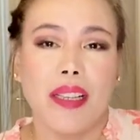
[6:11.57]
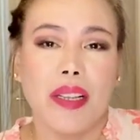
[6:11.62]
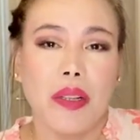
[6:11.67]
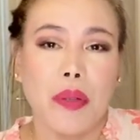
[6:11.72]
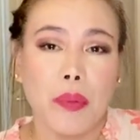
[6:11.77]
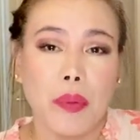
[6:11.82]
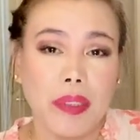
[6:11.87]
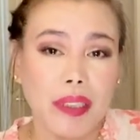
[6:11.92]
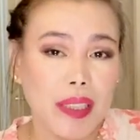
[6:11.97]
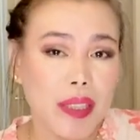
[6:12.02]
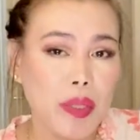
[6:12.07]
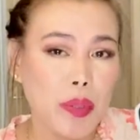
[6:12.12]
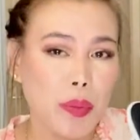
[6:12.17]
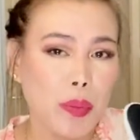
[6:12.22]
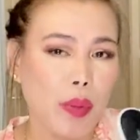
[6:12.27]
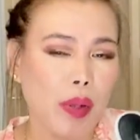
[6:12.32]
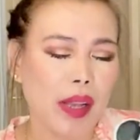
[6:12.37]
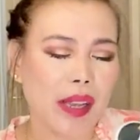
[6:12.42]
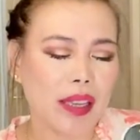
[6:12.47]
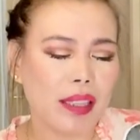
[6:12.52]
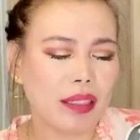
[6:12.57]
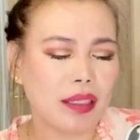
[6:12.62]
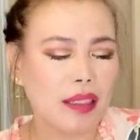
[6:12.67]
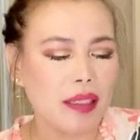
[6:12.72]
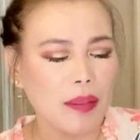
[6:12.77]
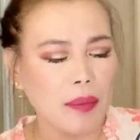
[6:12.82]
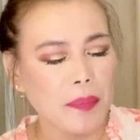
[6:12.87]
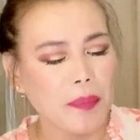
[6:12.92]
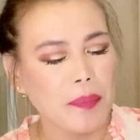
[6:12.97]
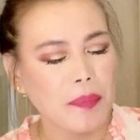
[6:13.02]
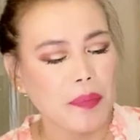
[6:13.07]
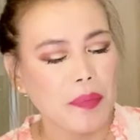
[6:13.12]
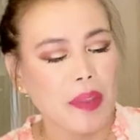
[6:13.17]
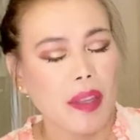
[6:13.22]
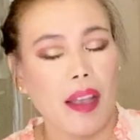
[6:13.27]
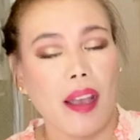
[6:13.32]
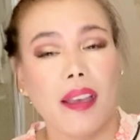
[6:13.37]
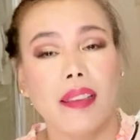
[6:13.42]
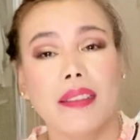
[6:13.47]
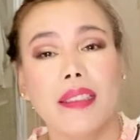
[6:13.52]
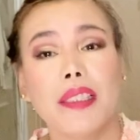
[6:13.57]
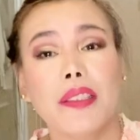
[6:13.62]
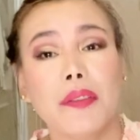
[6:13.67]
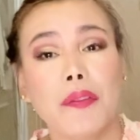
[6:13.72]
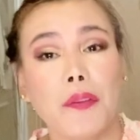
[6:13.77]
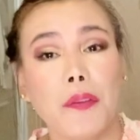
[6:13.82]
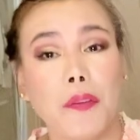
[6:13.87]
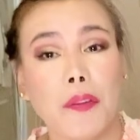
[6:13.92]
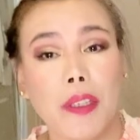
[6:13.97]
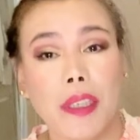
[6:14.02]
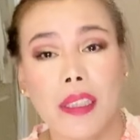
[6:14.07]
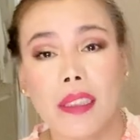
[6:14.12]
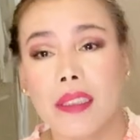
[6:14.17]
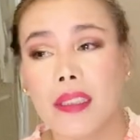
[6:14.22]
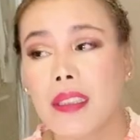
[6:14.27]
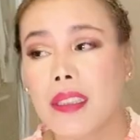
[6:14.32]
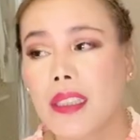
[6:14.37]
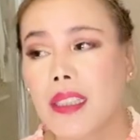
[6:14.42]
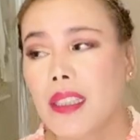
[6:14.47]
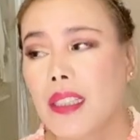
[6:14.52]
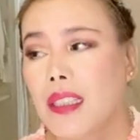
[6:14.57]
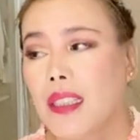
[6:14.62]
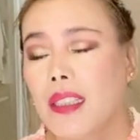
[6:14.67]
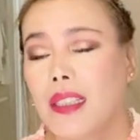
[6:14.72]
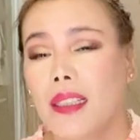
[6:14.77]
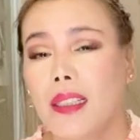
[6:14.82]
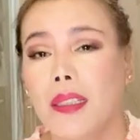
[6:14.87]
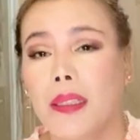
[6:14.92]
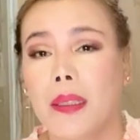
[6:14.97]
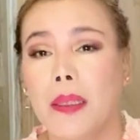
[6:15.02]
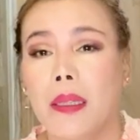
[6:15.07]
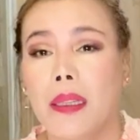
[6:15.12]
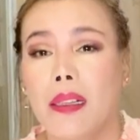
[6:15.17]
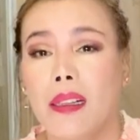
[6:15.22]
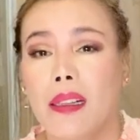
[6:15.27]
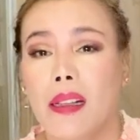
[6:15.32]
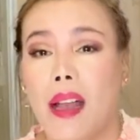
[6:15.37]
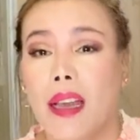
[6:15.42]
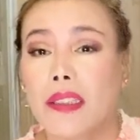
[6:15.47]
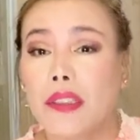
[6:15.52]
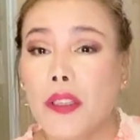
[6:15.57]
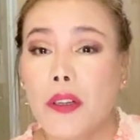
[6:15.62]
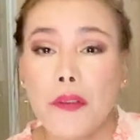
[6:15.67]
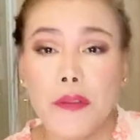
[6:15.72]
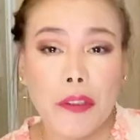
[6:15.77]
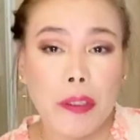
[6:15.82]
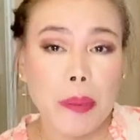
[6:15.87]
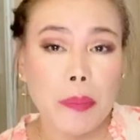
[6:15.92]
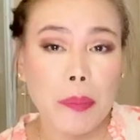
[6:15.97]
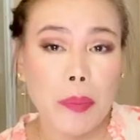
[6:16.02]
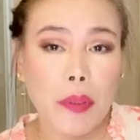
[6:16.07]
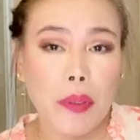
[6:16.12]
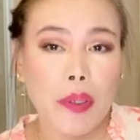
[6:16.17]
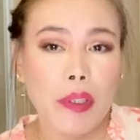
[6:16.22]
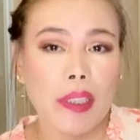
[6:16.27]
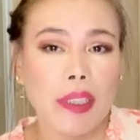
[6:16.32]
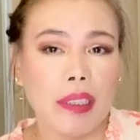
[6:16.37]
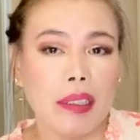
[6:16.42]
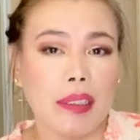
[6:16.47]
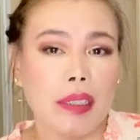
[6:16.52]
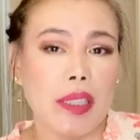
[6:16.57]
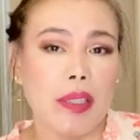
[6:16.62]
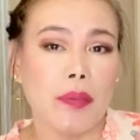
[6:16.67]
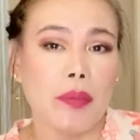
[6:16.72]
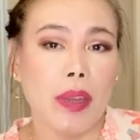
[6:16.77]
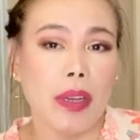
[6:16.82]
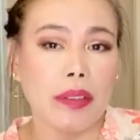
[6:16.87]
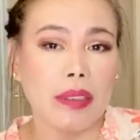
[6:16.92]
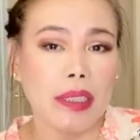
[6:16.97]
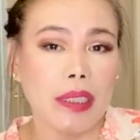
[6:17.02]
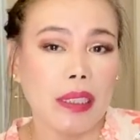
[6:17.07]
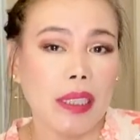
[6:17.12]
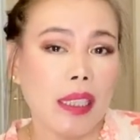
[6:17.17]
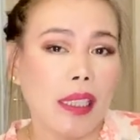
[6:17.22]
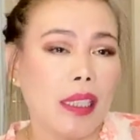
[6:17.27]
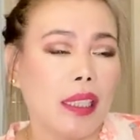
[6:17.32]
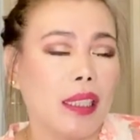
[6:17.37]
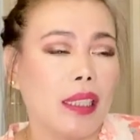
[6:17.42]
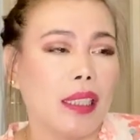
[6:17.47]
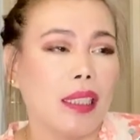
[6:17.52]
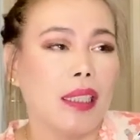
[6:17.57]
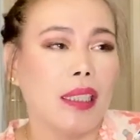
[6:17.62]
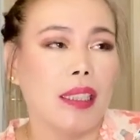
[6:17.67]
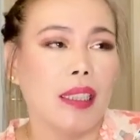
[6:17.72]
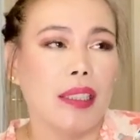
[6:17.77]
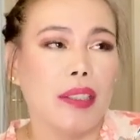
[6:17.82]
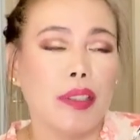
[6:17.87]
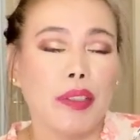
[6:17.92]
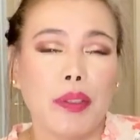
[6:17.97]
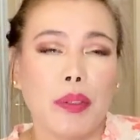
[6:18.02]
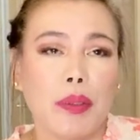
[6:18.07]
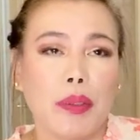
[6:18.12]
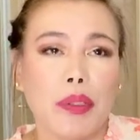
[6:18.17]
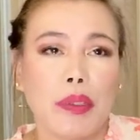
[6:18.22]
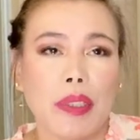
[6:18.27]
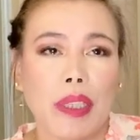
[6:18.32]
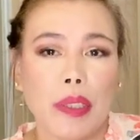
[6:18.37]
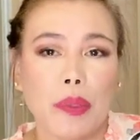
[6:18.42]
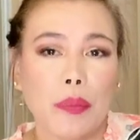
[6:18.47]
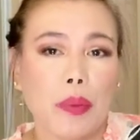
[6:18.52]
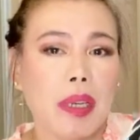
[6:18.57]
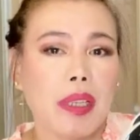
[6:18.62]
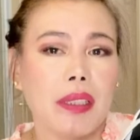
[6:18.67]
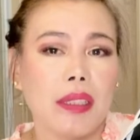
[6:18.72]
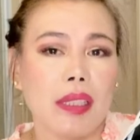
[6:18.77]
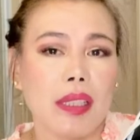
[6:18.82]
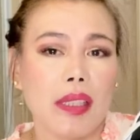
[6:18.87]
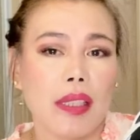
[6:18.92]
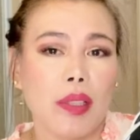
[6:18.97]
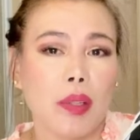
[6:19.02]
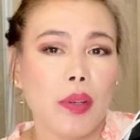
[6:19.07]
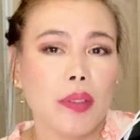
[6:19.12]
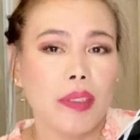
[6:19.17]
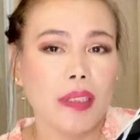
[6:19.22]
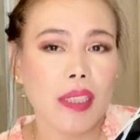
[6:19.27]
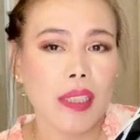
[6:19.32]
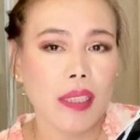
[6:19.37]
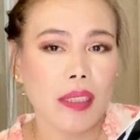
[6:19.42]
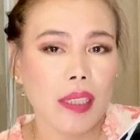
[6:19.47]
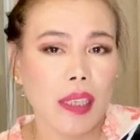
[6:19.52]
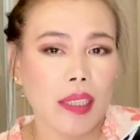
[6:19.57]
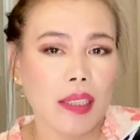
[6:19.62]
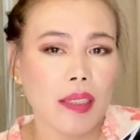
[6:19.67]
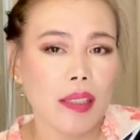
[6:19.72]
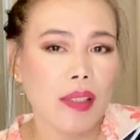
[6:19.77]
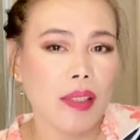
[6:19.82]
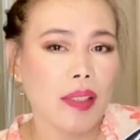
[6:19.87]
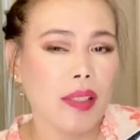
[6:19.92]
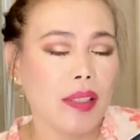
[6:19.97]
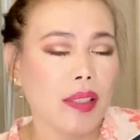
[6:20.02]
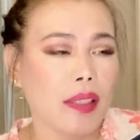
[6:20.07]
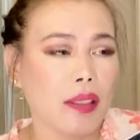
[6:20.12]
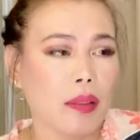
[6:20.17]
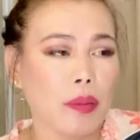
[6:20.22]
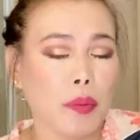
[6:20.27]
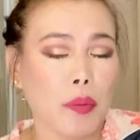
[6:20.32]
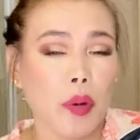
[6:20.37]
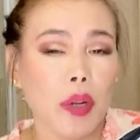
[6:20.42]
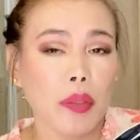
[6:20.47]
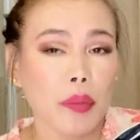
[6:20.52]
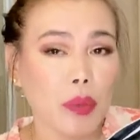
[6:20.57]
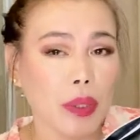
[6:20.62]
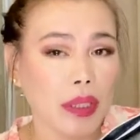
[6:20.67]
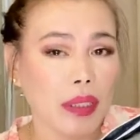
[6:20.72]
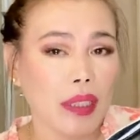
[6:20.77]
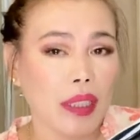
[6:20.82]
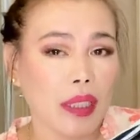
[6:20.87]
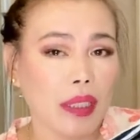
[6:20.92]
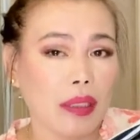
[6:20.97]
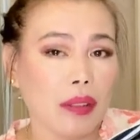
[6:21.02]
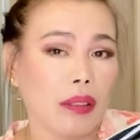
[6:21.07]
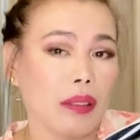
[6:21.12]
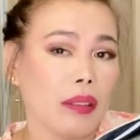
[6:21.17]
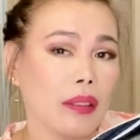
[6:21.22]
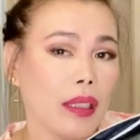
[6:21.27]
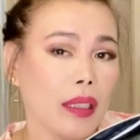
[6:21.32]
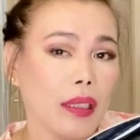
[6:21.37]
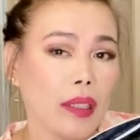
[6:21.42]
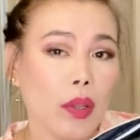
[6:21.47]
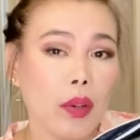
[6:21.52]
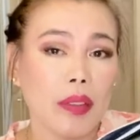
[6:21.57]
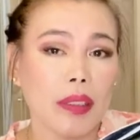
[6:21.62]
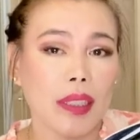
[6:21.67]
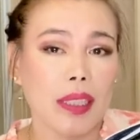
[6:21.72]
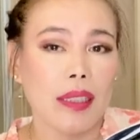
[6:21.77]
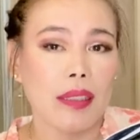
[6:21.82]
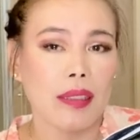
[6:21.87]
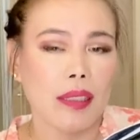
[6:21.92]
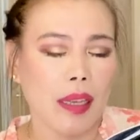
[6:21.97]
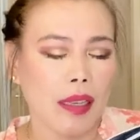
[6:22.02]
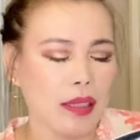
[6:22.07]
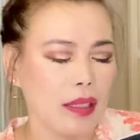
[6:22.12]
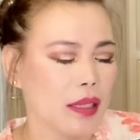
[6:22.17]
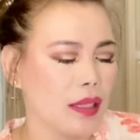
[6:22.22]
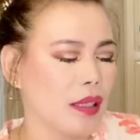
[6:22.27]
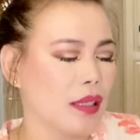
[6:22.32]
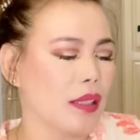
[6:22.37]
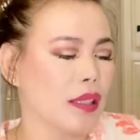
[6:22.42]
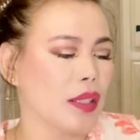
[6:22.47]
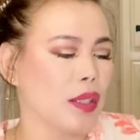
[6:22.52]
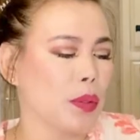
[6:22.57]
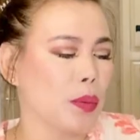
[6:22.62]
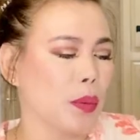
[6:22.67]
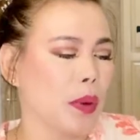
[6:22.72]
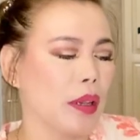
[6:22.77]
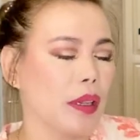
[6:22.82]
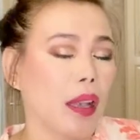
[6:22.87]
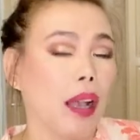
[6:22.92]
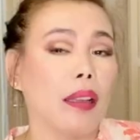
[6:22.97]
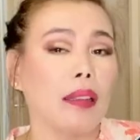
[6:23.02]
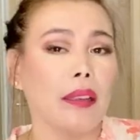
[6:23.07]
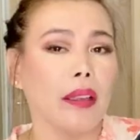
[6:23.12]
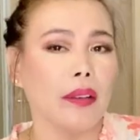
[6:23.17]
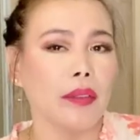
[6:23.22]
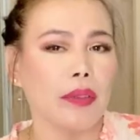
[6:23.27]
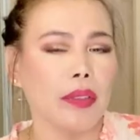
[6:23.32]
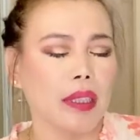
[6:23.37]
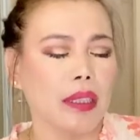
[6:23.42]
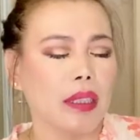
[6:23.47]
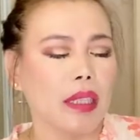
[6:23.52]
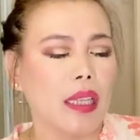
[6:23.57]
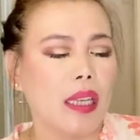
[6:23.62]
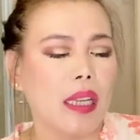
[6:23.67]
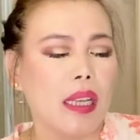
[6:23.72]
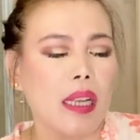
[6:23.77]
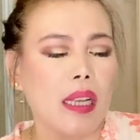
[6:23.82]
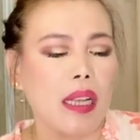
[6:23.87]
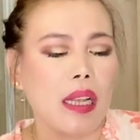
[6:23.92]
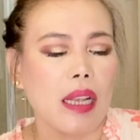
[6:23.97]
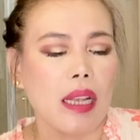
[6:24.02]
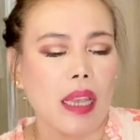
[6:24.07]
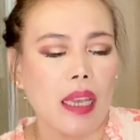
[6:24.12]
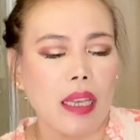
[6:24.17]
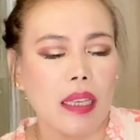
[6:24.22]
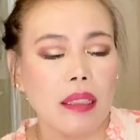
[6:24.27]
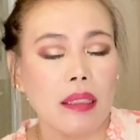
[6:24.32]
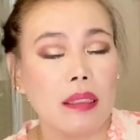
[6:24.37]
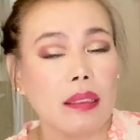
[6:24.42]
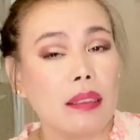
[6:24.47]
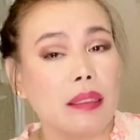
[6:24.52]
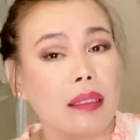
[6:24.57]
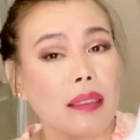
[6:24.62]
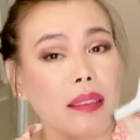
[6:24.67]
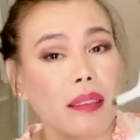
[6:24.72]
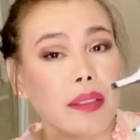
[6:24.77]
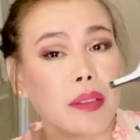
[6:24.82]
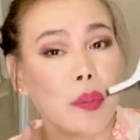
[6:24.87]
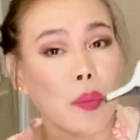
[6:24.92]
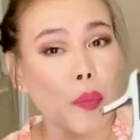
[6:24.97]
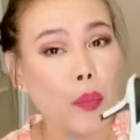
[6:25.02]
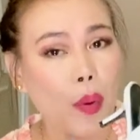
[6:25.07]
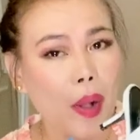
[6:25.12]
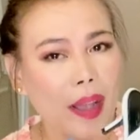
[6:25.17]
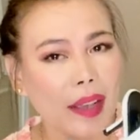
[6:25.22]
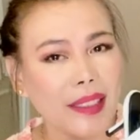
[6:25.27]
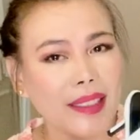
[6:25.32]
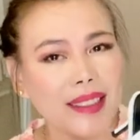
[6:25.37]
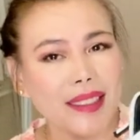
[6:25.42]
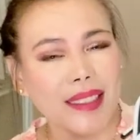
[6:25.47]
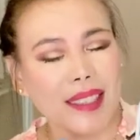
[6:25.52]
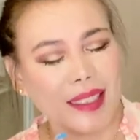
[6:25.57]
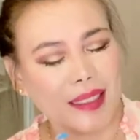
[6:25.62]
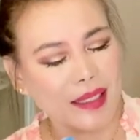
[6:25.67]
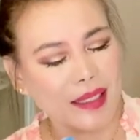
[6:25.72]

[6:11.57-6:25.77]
with this one, I didn't feel uncomfortable. It's very, you know, you can wear this long distance, walk with it long distance. That's why I love it. And the white,